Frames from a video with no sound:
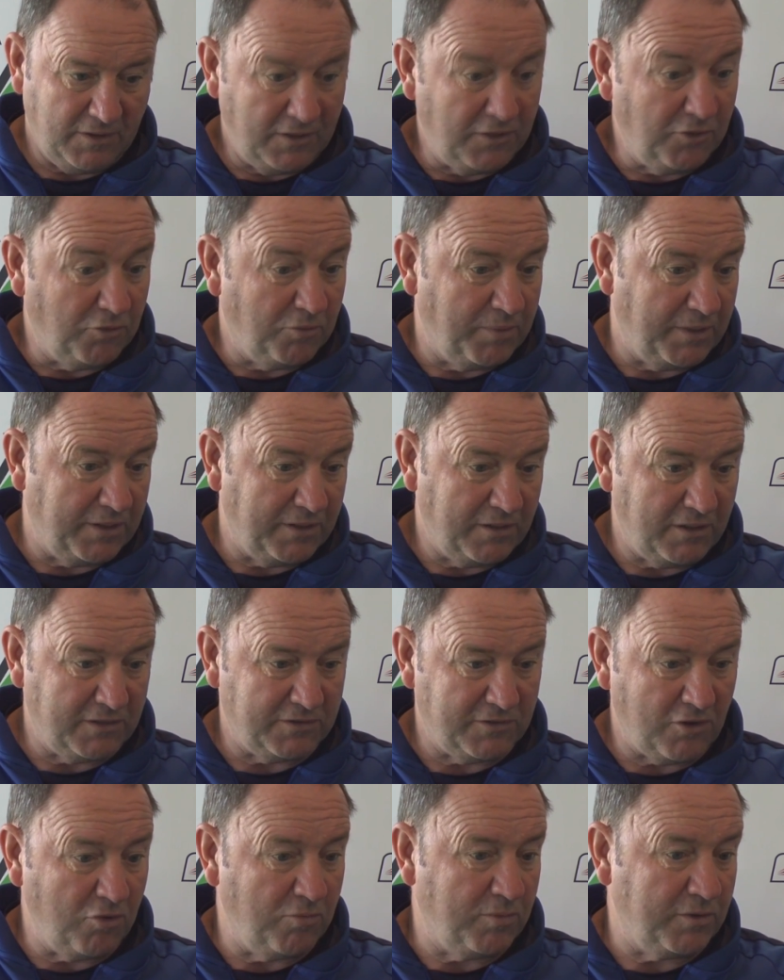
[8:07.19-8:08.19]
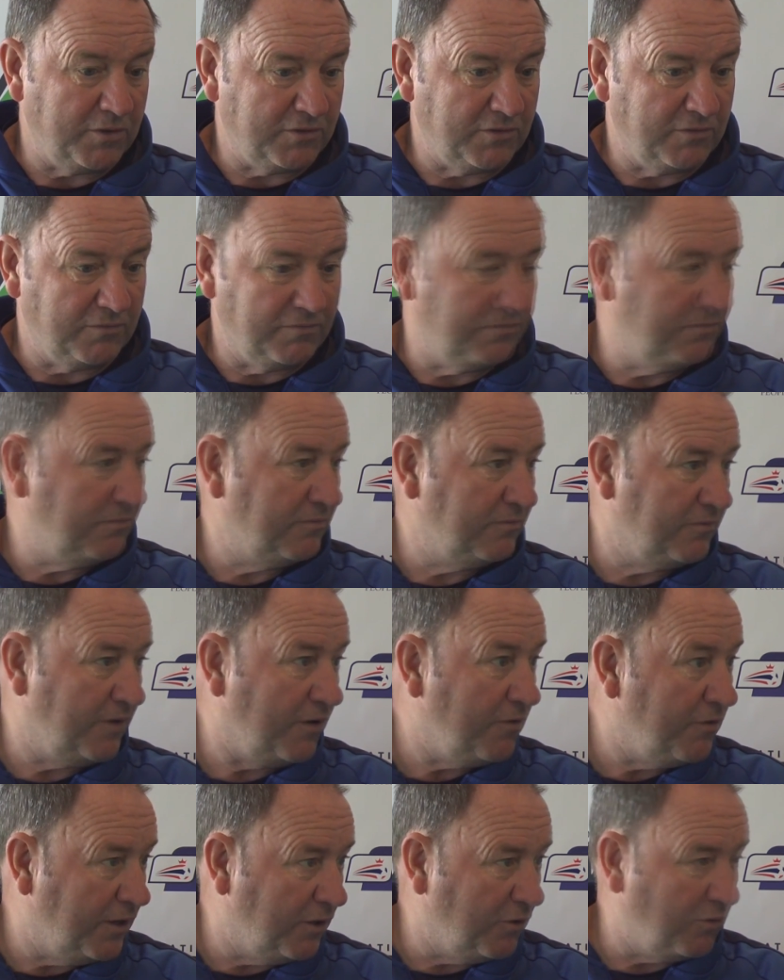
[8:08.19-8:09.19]
Let's hope it's a
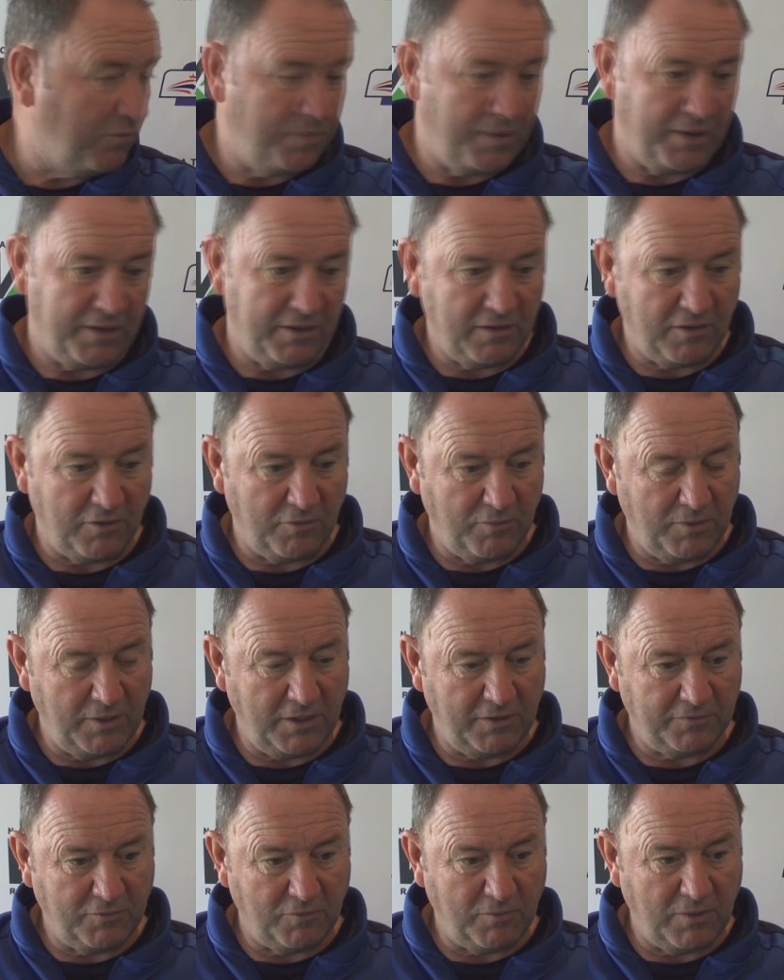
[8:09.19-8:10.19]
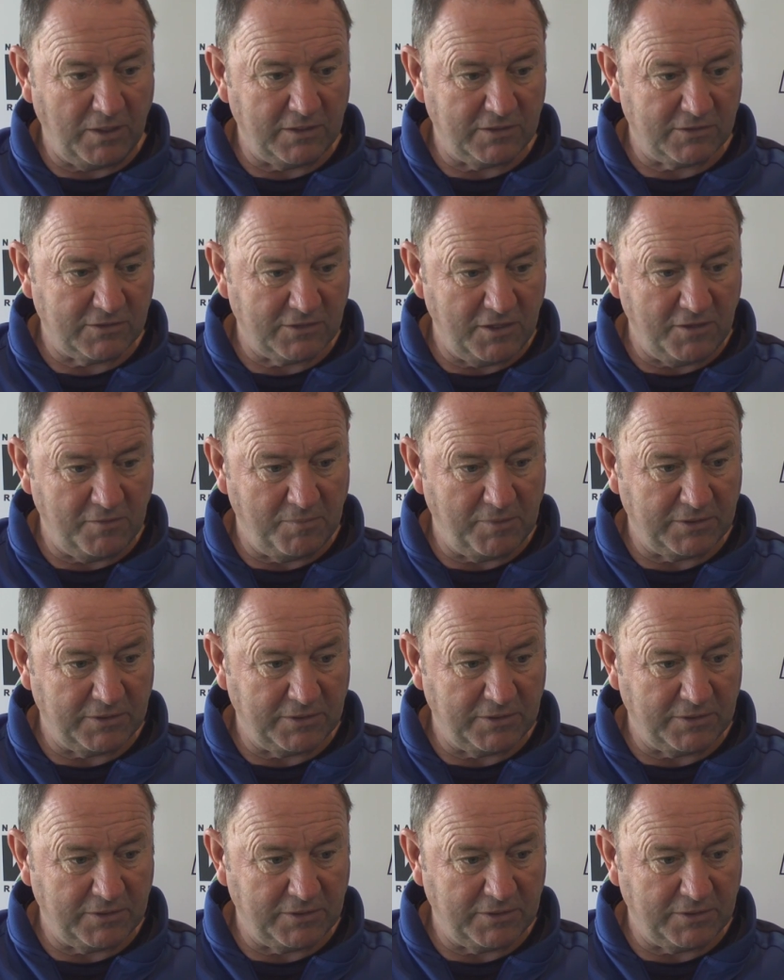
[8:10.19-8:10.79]
very little bit, you know, we'll have to wait and see.